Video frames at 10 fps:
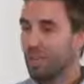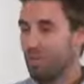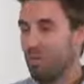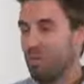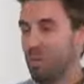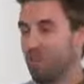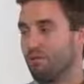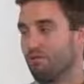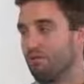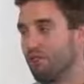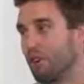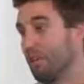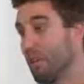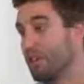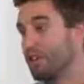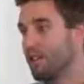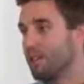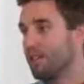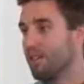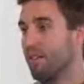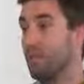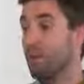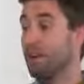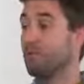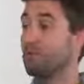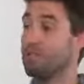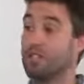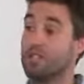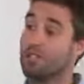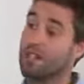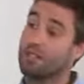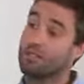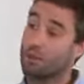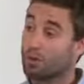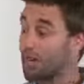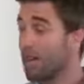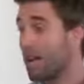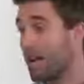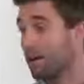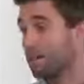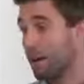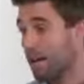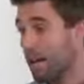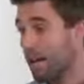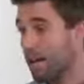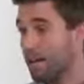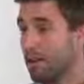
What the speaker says: could be more recognized. I mean, everybody knows dishes like tortilla and paella,